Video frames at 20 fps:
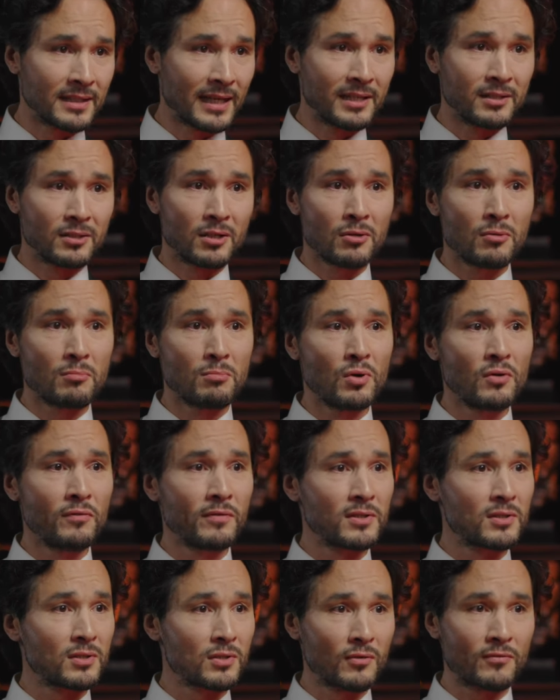I know
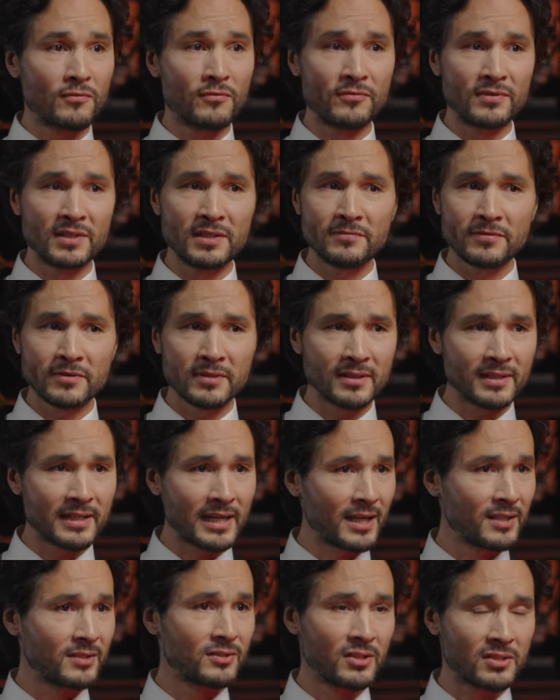movies of different
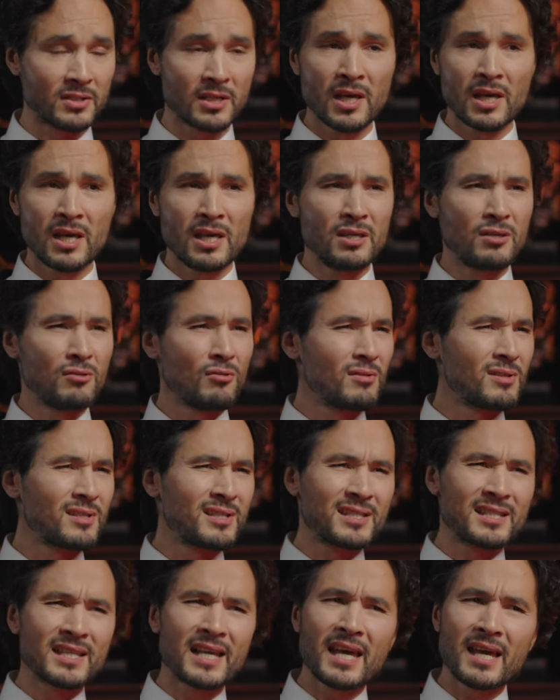countries,
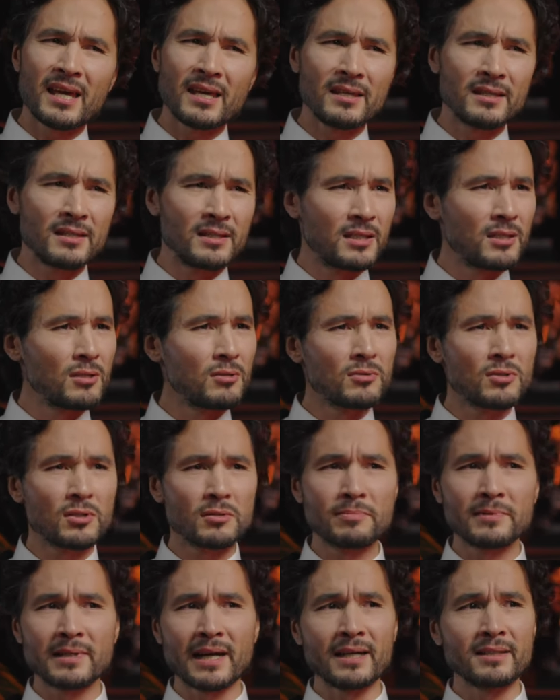USA,
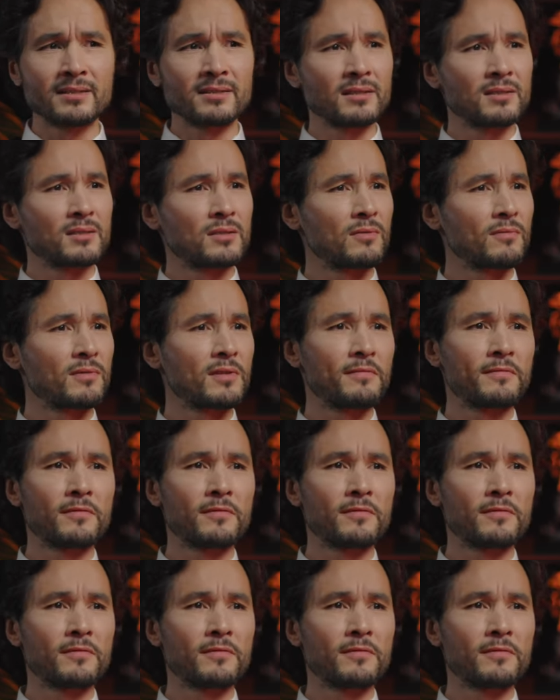Europe, countries of the